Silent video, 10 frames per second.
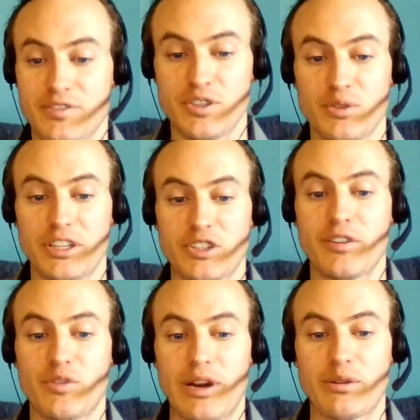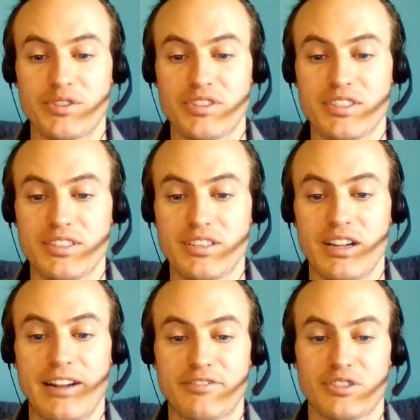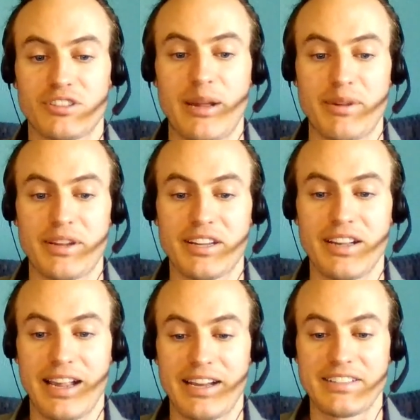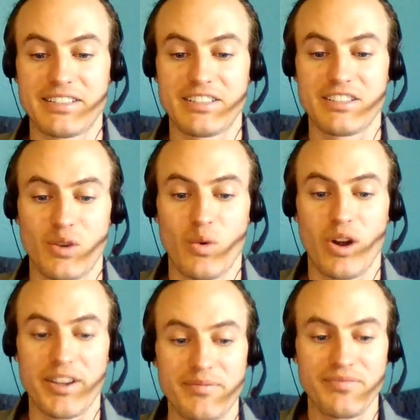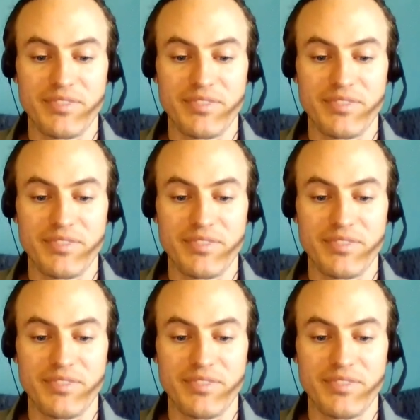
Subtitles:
So like 24 hours after climbing and so on.